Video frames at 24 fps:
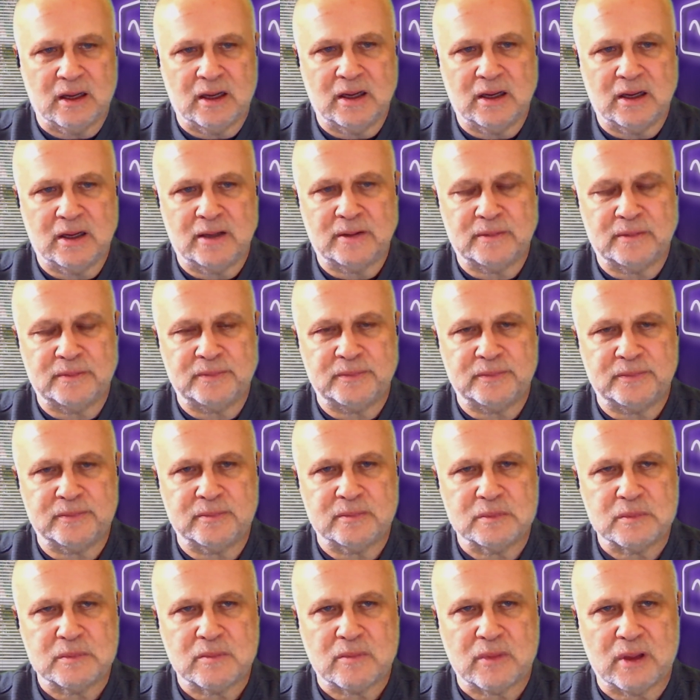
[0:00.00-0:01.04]
There
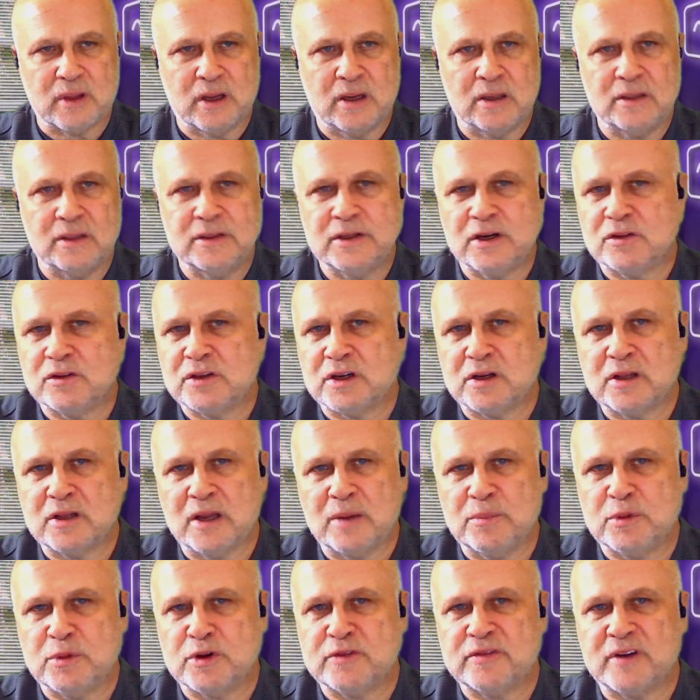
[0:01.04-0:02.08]
are
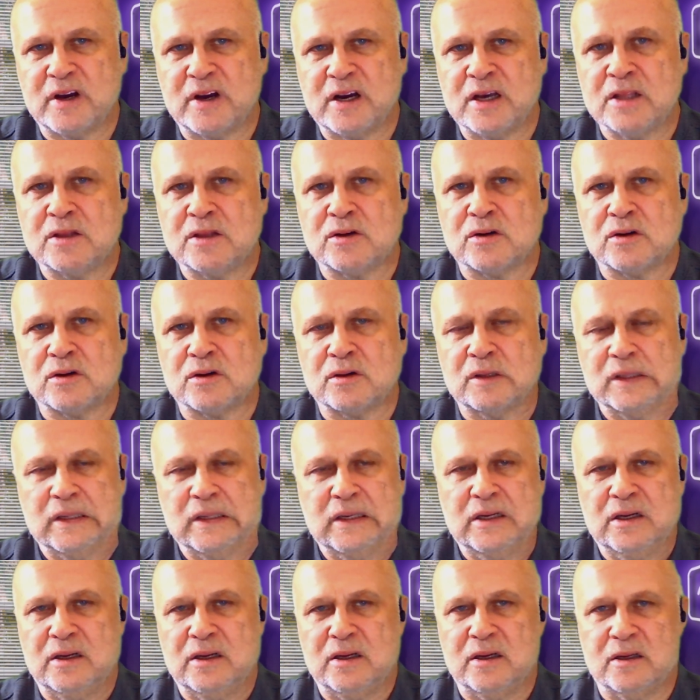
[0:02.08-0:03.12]
a number of
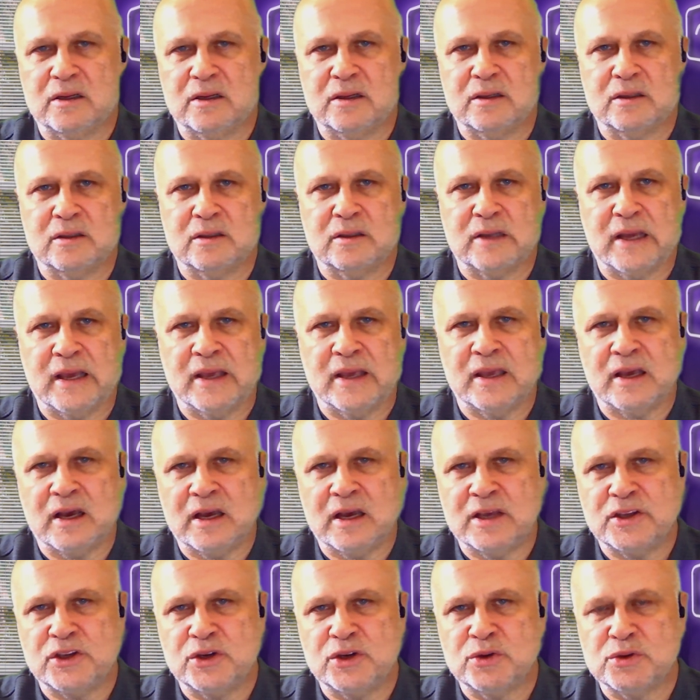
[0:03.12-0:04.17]
other
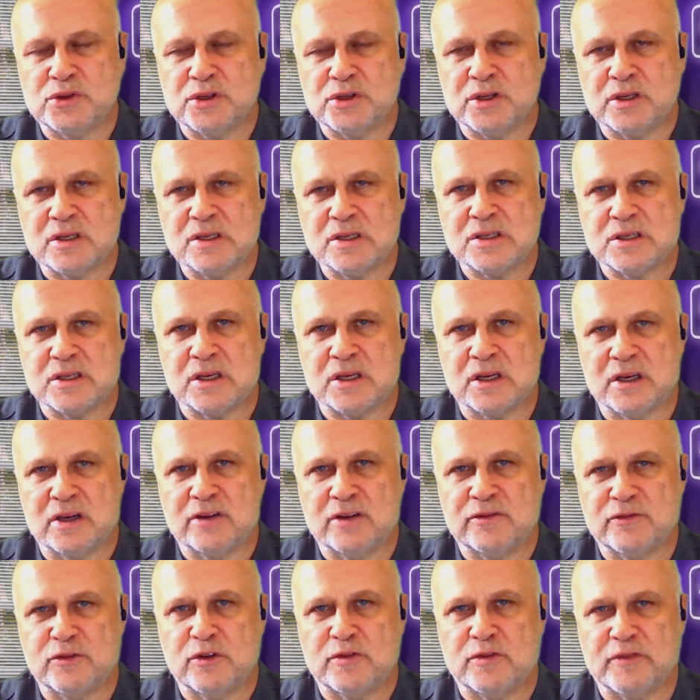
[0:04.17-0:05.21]
AI uses
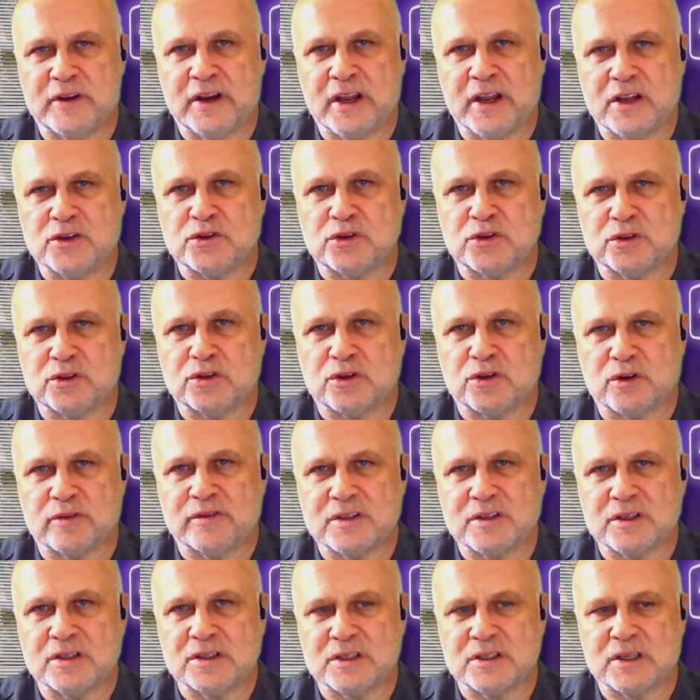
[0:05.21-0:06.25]
for financial
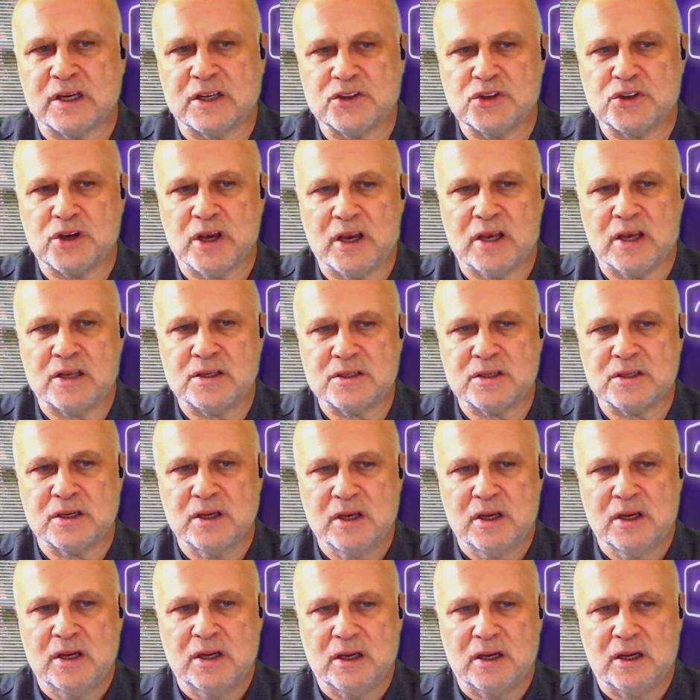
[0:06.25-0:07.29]
services, such
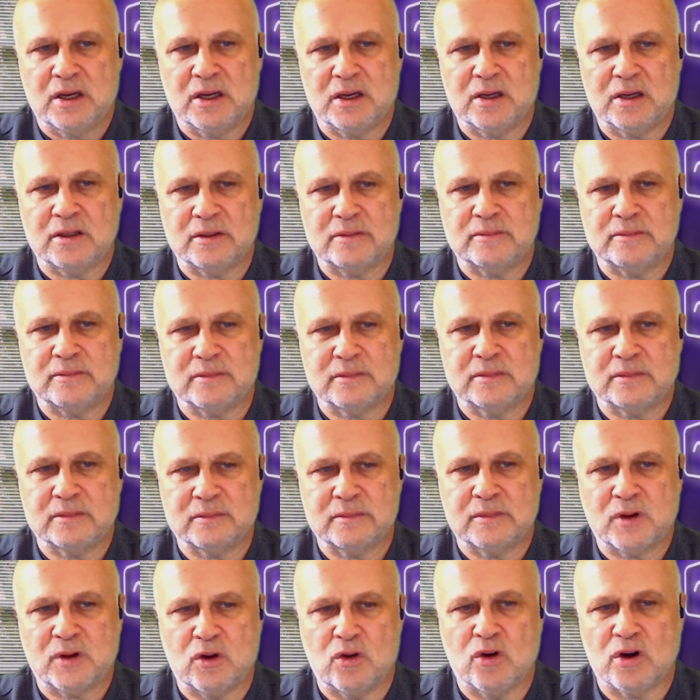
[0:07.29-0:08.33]
as
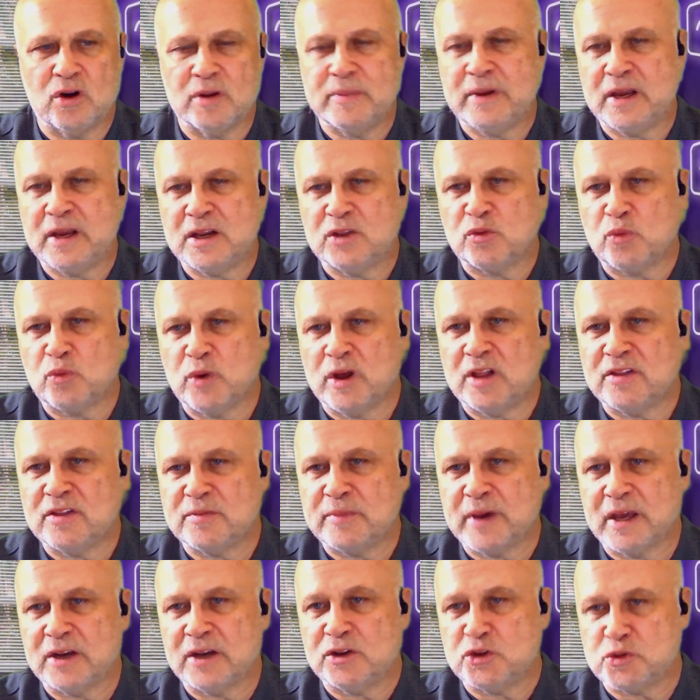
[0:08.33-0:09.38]
automated
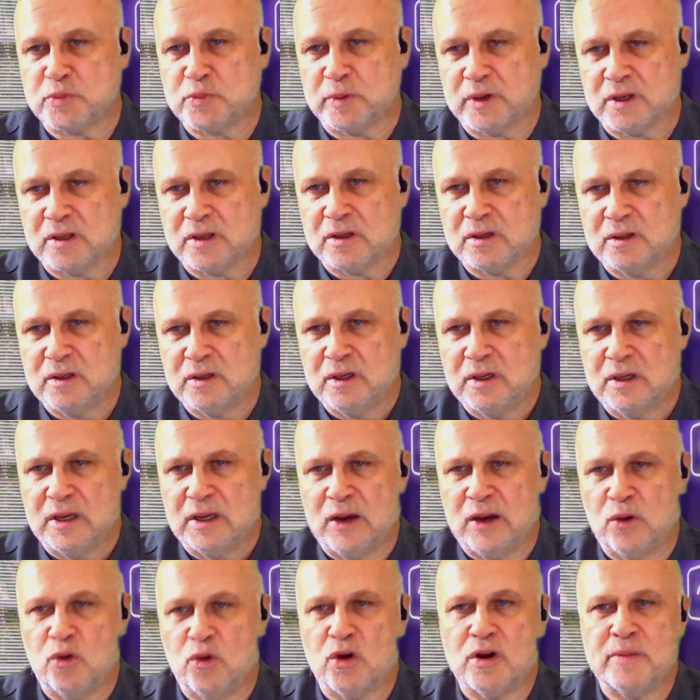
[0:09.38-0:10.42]
wealth management,
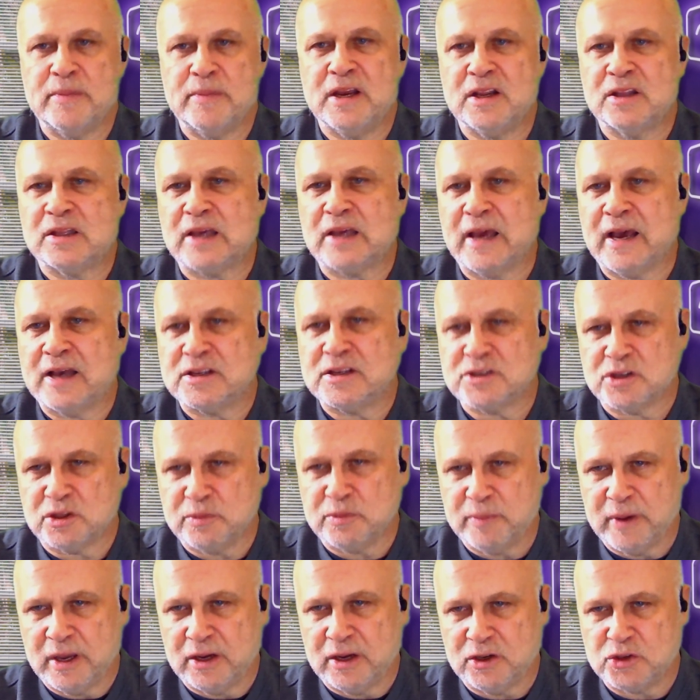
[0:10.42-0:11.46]
automated
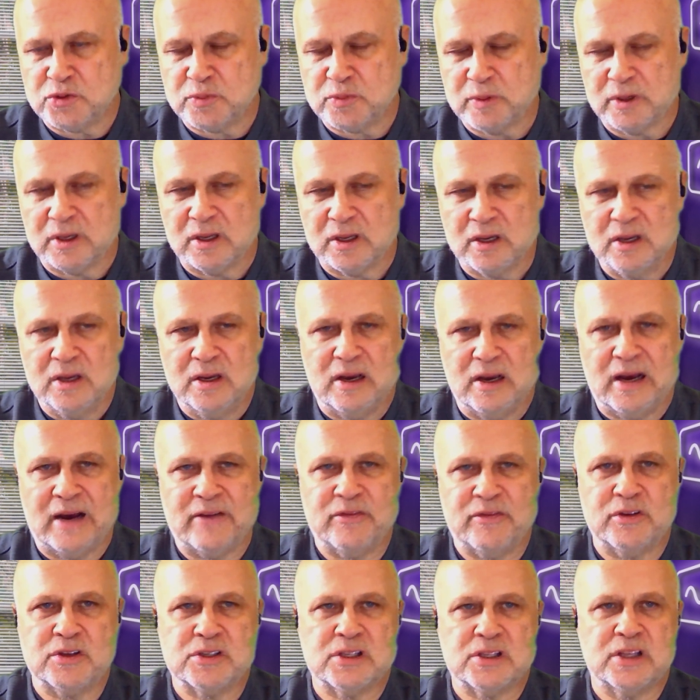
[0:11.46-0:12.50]
asset management.
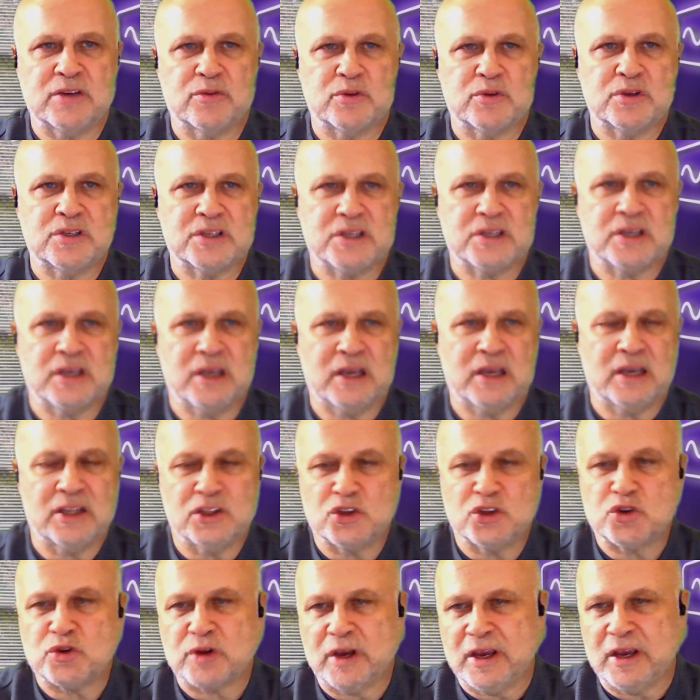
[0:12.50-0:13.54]
Obviously, we
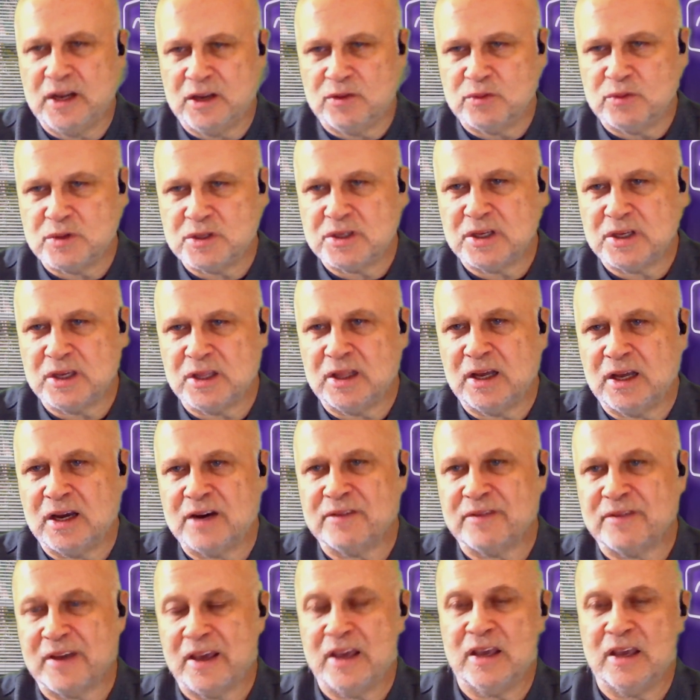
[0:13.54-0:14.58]
see in trading, we see a
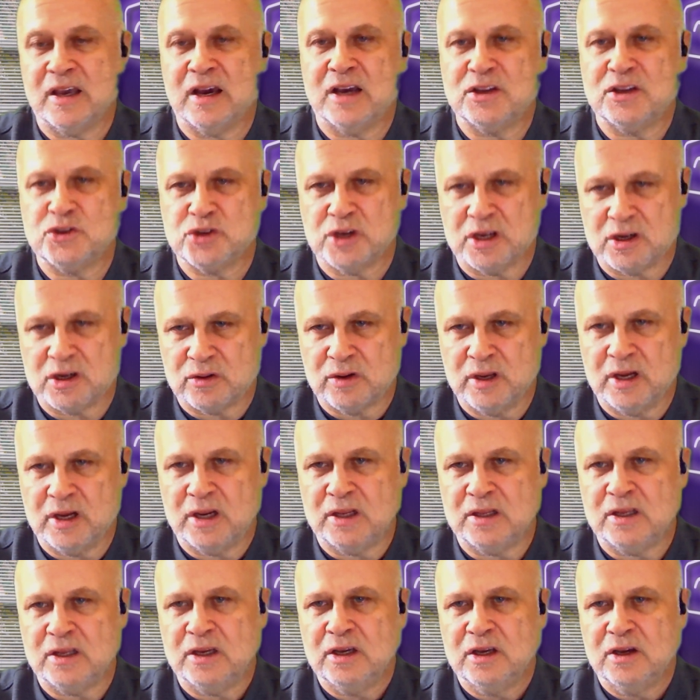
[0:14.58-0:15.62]
lot of AI
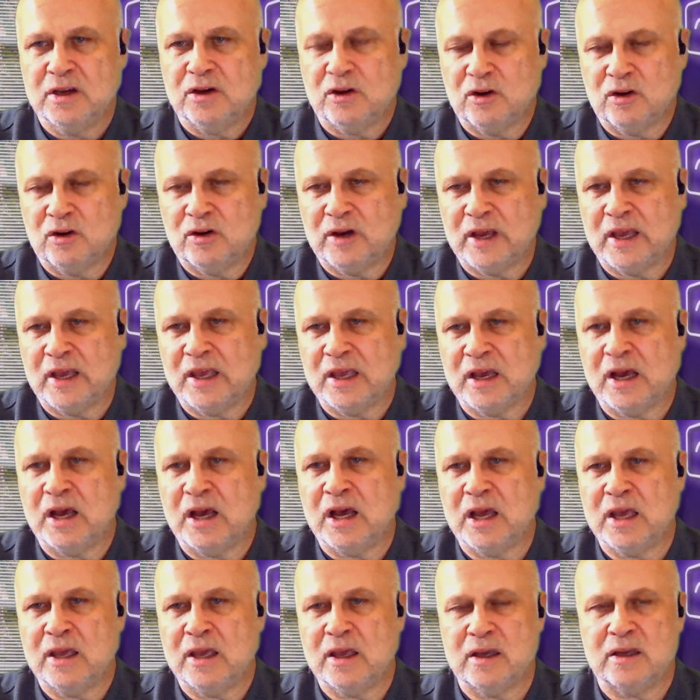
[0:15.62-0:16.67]
generated or
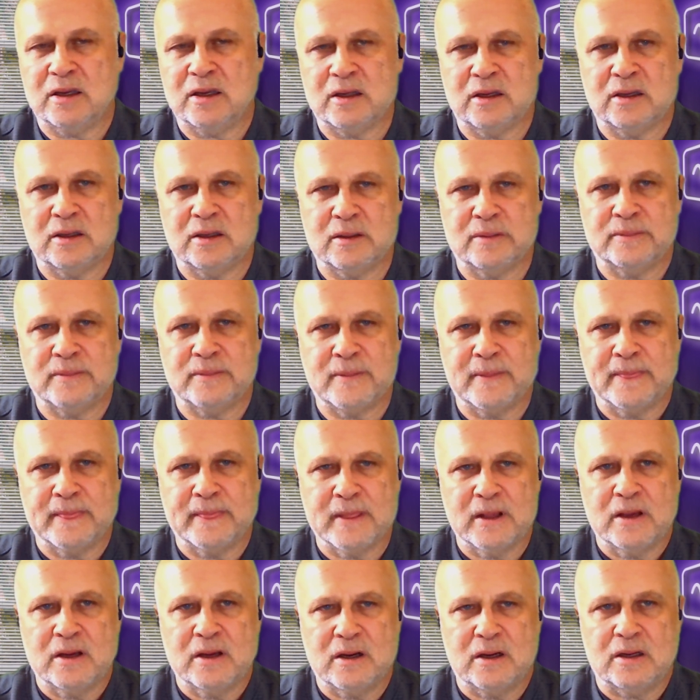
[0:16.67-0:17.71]
AI
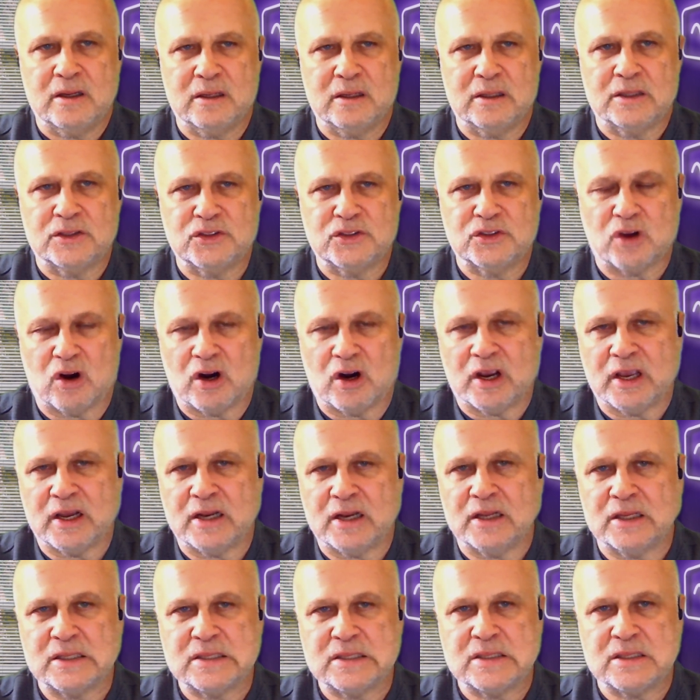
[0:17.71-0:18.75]

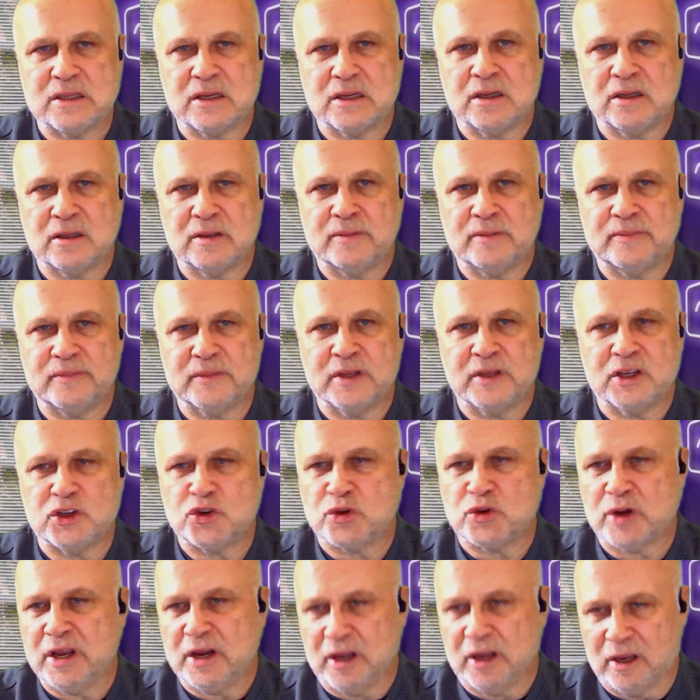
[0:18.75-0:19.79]
targeted
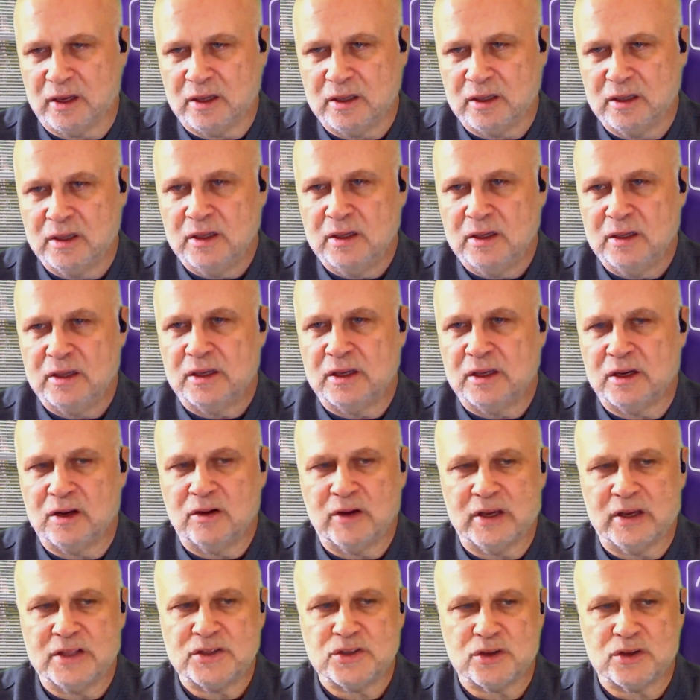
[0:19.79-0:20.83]
trading,
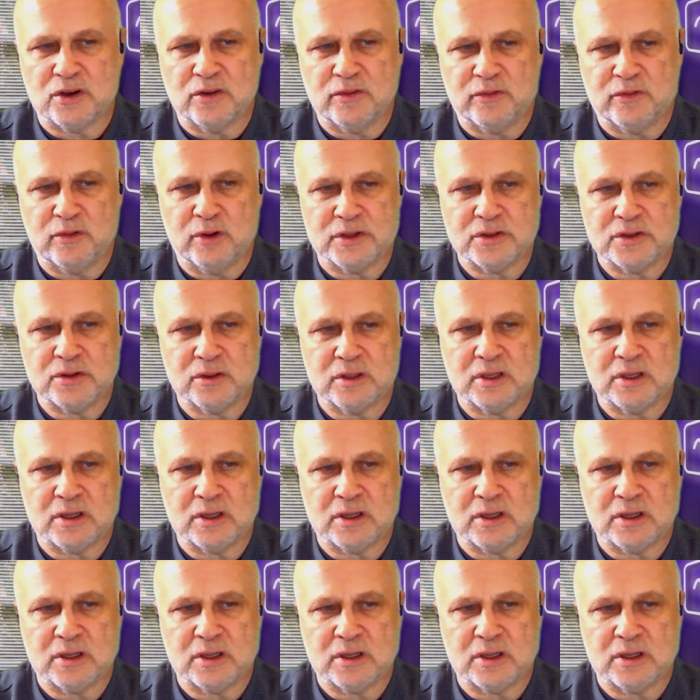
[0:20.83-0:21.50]
and so forth.